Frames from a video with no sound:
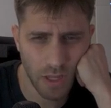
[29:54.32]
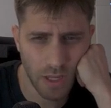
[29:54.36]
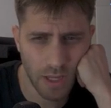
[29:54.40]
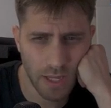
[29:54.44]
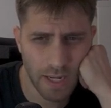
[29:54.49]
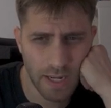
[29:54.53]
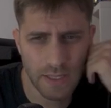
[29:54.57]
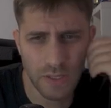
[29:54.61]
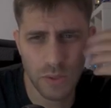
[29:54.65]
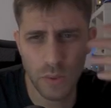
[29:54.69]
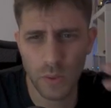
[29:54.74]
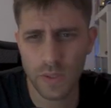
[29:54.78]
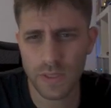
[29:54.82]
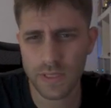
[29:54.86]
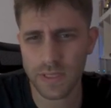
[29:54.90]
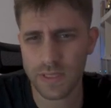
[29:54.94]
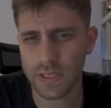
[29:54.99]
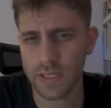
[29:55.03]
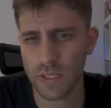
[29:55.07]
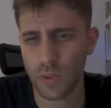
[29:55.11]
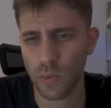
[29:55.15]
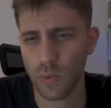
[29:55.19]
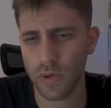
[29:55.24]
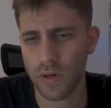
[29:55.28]
And as you can
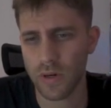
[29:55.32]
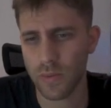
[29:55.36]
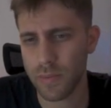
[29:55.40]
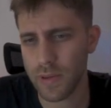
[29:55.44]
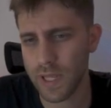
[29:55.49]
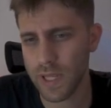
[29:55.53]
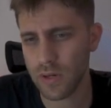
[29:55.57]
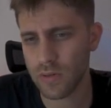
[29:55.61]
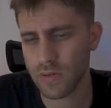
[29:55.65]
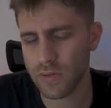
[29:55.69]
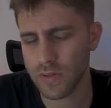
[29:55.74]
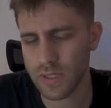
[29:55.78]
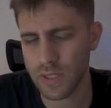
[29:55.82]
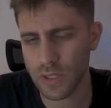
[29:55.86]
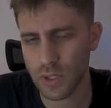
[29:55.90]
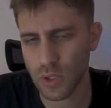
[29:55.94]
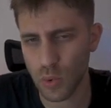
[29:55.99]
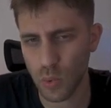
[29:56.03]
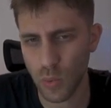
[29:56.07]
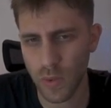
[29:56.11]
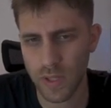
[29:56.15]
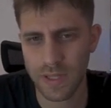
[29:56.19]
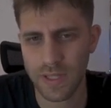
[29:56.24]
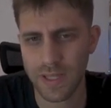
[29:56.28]
see, we are playing already
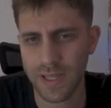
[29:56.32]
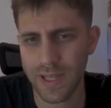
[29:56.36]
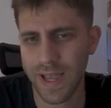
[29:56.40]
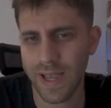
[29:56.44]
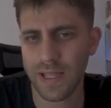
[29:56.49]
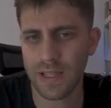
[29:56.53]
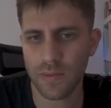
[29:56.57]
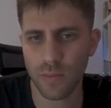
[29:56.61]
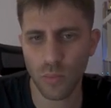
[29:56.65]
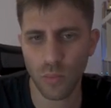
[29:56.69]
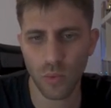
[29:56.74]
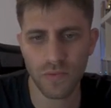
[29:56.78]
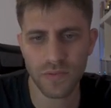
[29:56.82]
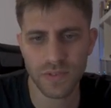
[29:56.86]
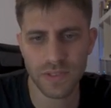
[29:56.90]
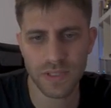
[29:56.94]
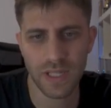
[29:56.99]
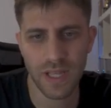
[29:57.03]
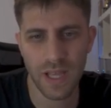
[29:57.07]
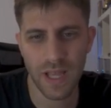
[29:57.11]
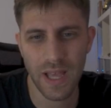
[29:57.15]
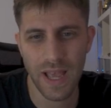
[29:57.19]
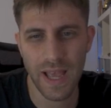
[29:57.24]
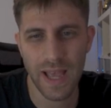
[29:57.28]
28 moves,
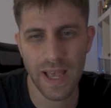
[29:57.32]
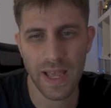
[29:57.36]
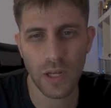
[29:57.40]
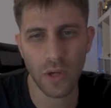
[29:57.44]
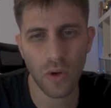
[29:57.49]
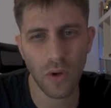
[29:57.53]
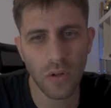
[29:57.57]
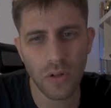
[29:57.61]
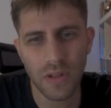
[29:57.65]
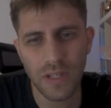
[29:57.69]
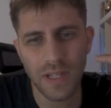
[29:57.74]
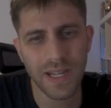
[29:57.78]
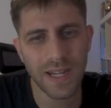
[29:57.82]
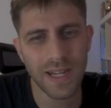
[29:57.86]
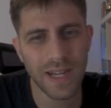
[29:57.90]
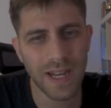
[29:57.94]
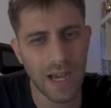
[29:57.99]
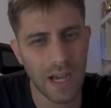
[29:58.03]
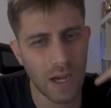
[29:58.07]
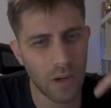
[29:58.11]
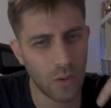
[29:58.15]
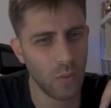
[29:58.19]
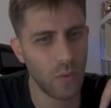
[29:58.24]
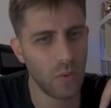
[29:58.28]
and only
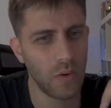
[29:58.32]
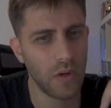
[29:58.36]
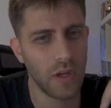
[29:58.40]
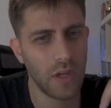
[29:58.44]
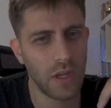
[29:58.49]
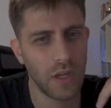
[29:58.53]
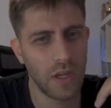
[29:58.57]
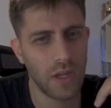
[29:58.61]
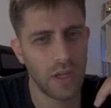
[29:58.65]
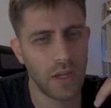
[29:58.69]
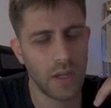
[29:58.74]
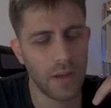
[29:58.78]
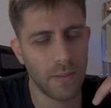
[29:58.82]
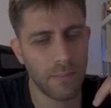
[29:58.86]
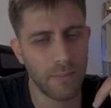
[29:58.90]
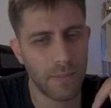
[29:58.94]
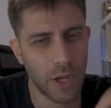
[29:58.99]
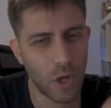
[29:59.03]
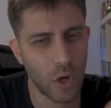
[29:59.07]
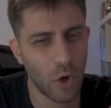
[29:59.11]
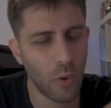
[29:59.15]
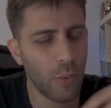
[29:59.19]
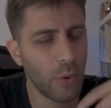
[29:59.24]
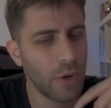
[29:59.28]
now my
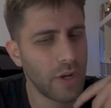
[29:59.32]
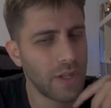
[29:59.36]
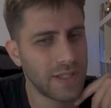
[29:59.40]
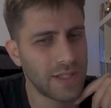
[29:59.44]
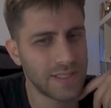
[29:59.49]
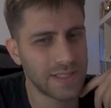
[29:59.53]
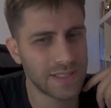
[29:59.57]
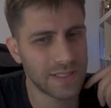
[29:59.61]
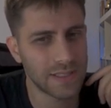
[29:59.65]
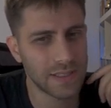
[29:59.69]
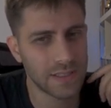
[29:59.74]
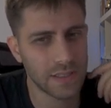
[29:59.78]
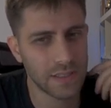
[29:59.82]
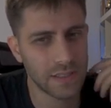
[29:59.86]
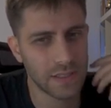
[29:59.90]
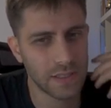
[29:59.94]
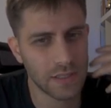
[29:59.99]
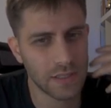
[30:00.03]
opponent is